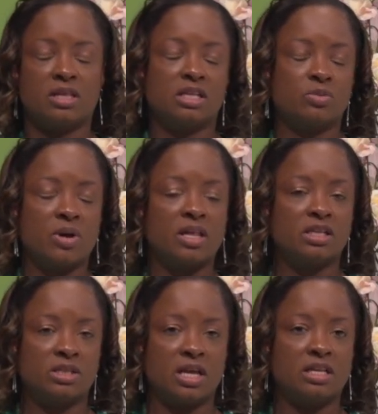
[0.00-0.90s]
That's why
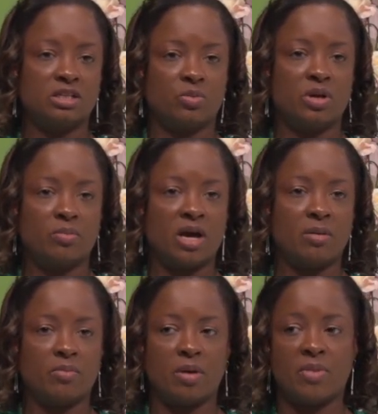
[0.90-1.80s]
that is one of
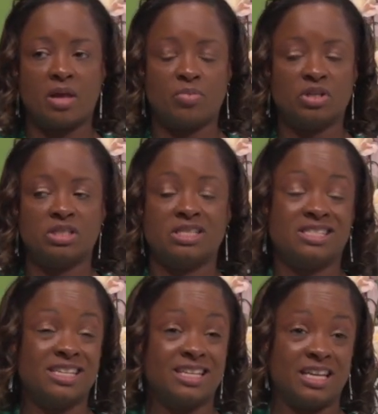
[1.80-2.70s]
my main pushes, is
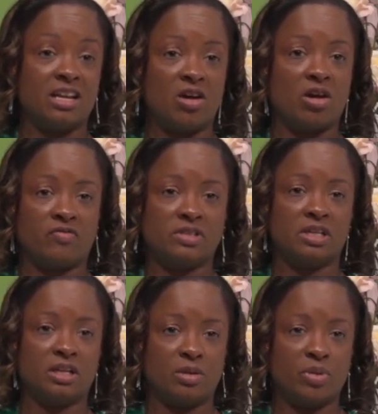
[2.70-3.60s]
to get our
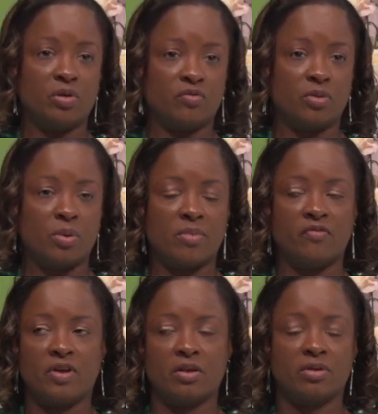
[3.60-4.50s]
facility built for women
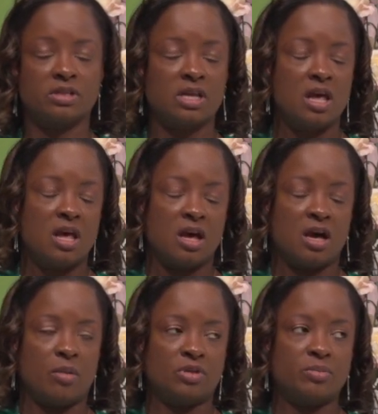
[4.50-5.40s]
veterans,
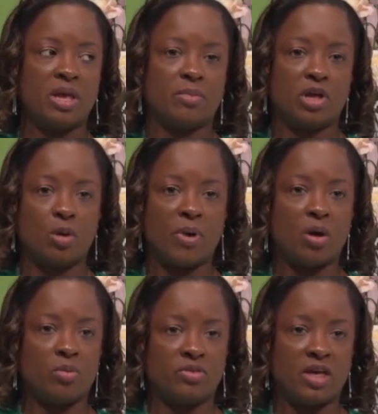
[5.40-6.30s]
to be able to help
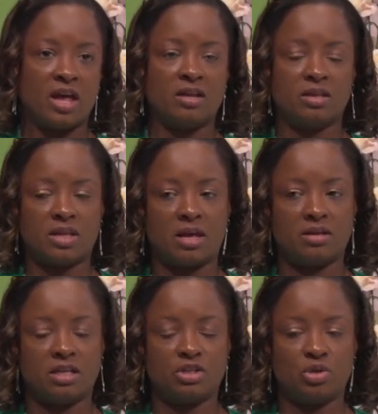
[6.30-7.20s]
out with that
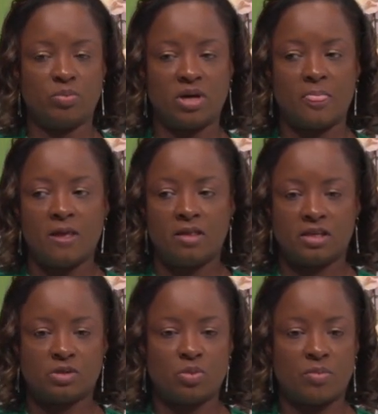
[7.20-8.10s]
issue. But
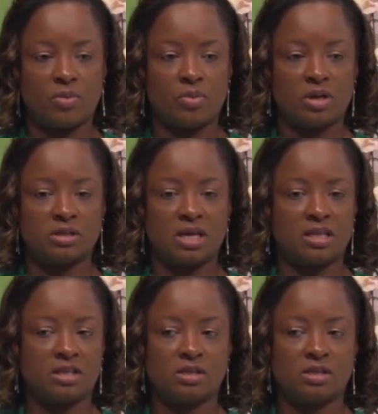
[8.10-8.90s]
this woman was, I think,